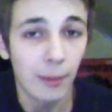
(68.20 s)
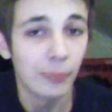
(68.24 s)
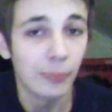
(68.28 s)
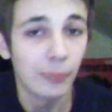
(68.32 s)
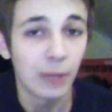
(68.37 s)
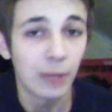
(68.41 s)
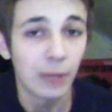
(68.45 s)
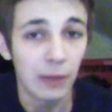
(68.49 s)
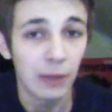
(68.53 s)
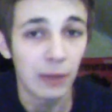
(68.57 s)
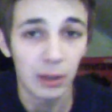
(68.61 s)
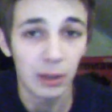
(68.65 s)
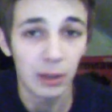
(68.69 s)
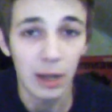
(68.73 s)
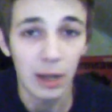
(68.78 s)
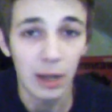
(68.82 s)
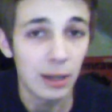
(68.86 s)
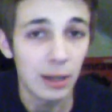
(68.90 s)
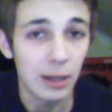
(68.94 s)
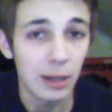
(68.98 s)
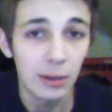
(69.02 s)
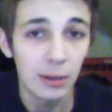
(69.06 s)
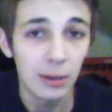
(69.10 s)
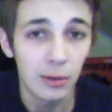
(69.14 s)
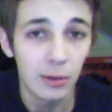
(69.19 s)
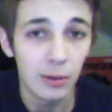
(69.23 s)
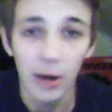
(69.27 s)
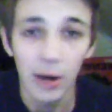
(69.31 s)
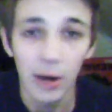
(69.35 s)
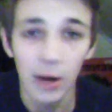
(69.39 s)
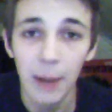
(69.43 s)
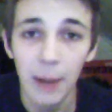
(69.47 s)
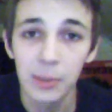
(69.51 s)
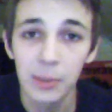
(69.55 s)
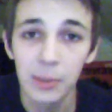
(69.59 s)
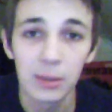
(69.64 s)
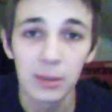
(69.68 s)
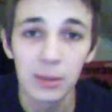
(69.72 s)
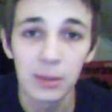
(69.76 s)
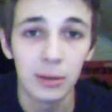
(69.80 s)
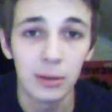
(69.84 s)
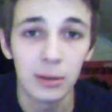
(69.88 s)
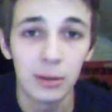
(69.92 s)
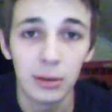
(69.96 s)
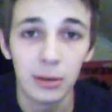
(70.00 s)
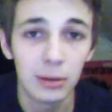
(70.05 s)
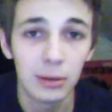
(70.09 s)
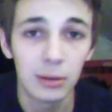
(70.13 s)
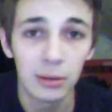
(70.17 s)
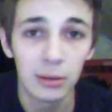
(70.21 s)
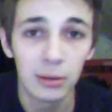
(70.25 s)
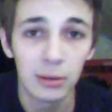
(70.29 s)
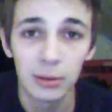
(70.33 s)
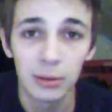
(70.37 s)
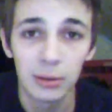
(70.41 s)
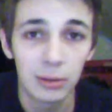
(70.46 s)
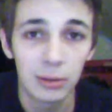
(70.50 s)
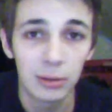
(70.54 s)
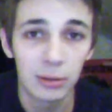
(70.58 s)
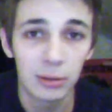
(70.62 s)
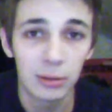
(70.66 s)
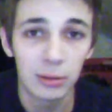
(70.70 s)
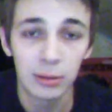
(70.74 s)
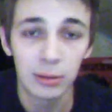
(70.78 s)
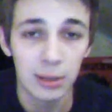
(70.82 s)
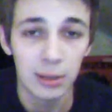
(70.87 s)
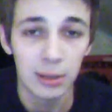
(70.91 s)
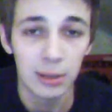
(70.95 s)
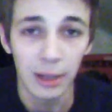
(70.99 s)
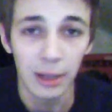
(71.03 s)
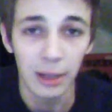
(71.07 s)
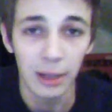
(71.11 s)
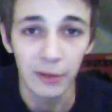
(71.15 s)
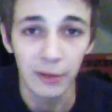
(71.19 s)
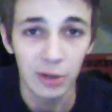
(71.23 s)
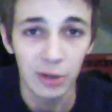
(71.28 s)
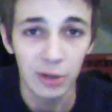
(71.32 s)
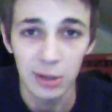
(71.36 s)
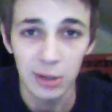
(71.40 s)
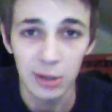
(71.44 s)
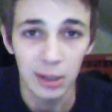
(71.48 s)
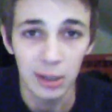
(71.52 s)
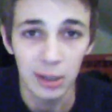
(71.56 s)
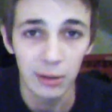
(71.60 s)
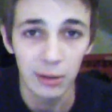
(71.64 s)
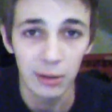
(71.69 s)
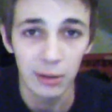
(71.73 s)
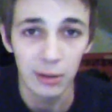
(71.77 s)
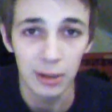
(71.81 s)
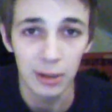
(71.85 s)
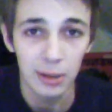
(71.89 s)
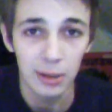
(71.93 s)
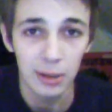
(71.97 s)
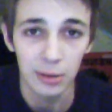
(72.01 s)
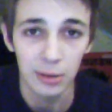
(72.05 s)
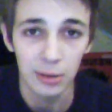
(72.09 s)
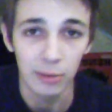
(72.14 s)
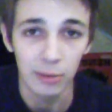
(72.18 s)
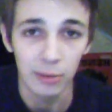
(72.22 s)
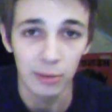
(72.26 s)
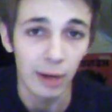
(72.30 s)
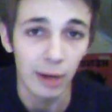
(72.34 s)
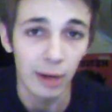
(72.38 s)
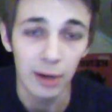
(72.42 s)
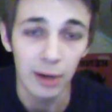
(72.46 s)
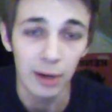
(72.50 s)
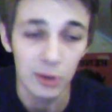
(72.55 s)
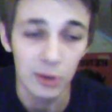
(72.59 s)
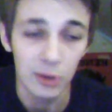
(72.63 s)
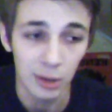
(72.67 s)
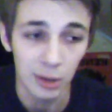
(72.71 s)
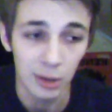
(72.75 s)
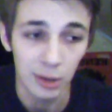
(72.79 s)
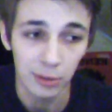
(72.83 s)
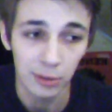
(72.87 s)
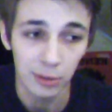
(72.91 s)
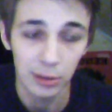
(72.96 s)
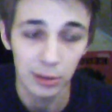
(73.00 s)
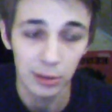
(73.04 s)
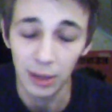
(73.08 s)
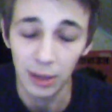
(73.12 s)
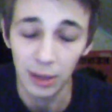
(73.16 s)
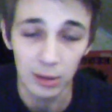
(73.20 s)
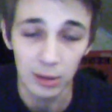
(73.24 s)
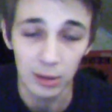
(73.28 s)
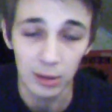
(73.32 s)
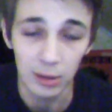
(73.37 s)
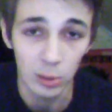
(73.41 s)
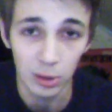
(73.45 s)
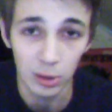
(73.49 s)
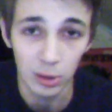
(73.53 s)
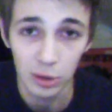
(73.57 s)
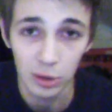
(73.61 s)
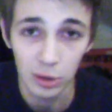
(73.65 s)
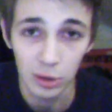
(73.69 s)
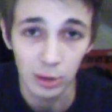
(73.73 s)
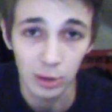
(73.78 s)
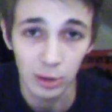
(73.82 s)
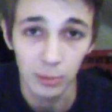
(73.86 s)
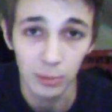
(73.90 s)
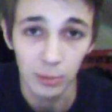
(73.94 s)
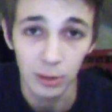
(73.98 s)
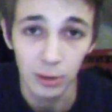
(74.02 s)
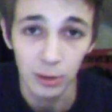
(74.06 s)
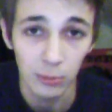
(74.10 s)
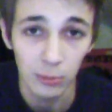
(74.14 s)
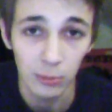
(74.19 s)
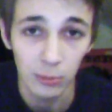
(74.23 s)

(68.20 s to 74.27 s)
giving any crap to the television series or the writers or anything like that. They do an extremely